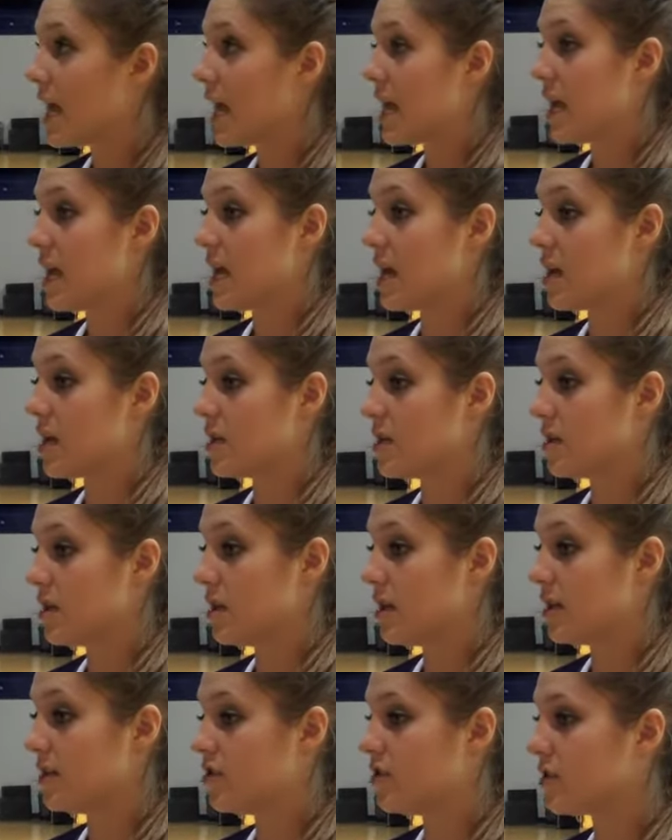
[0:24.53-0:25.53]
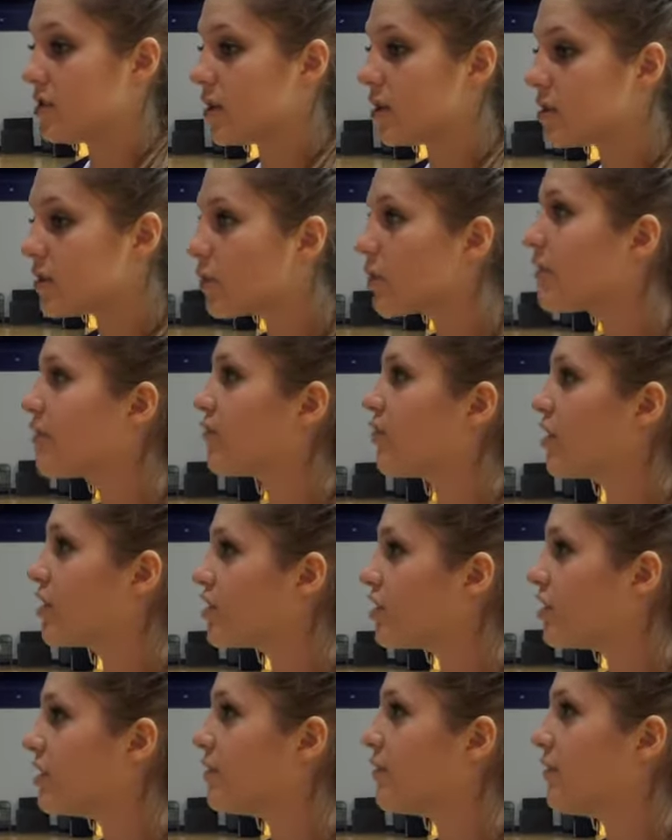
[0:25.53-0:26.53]
and it's just it's a
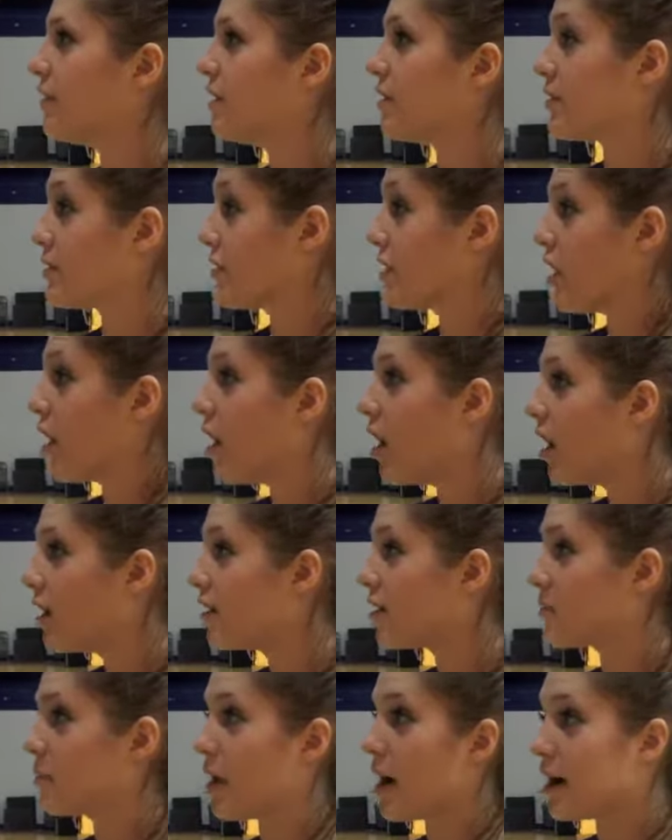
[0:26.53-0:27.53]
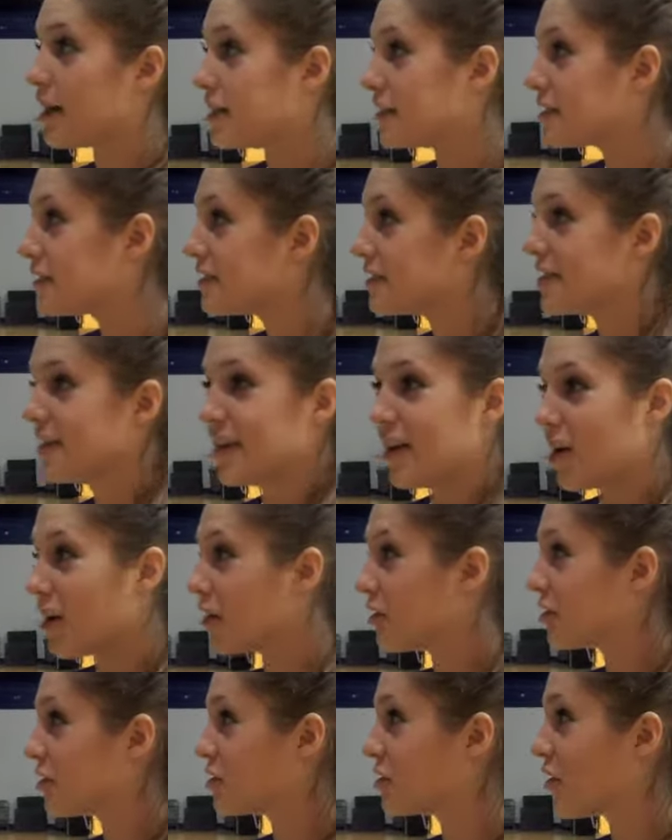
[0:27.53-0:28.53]
refreshing feel. They're young, their bodies
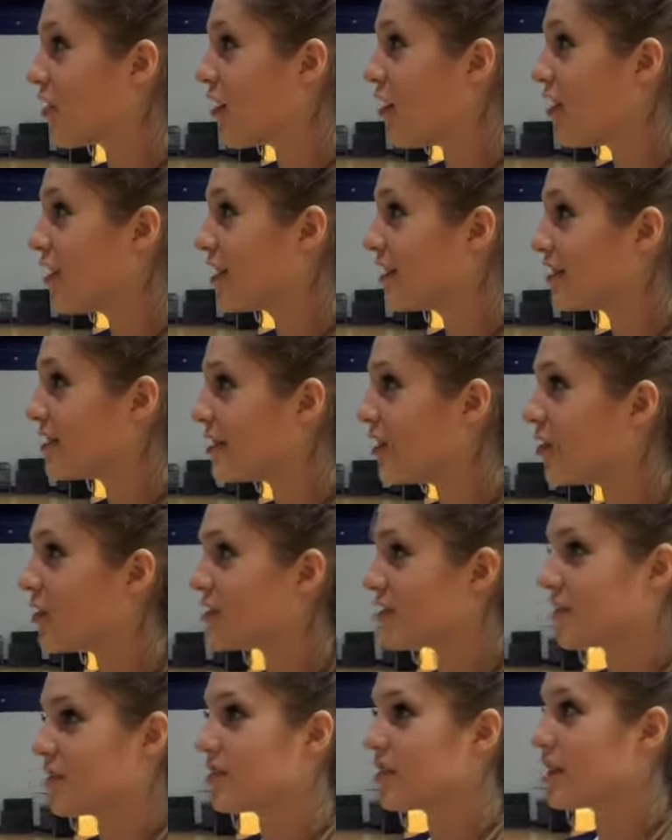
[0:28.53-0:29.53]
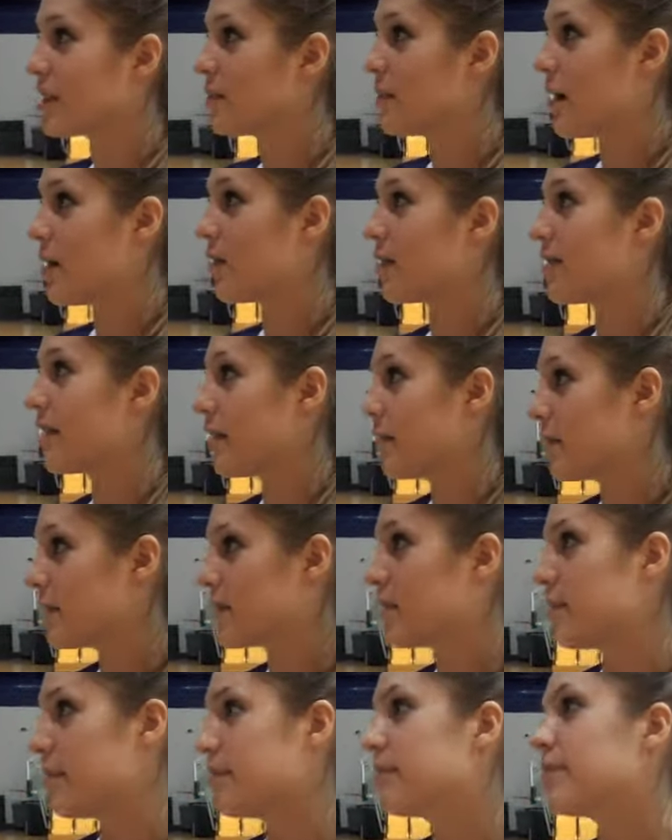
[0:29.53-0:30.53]
are strong, and so it's good to come out with them.
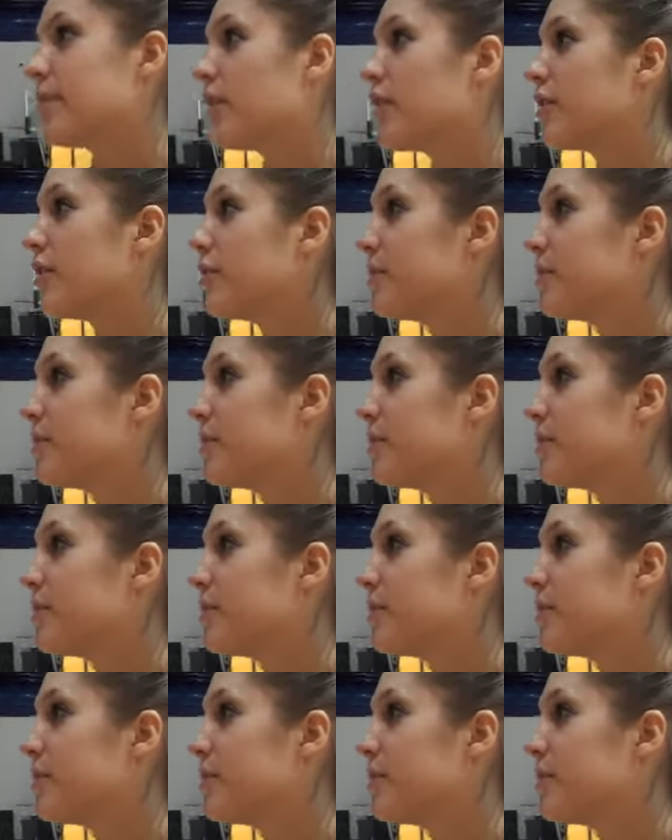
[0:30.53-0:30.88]
You